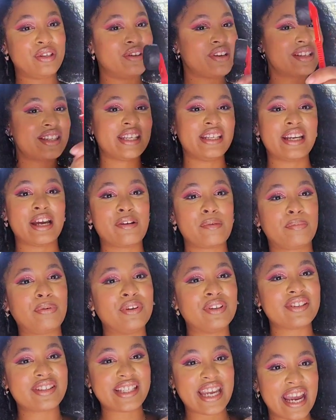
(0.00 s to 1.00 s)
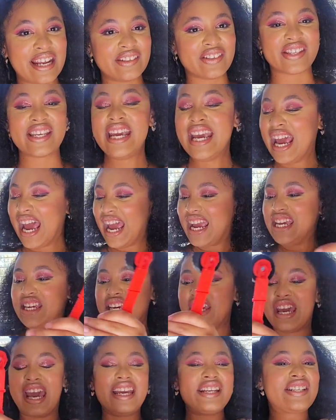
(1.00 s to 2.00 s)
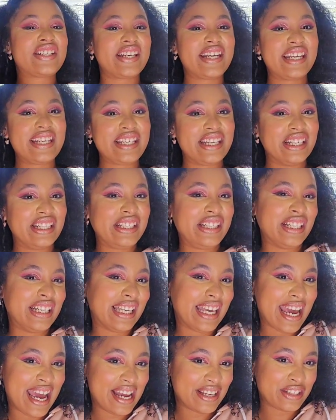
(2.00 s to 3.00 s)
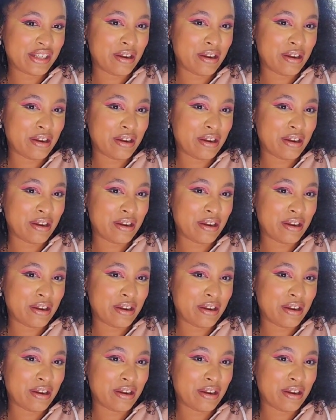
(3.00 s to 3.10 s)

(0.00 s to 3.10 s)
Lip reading: You're sitting there pulling scandals. Ain't your little house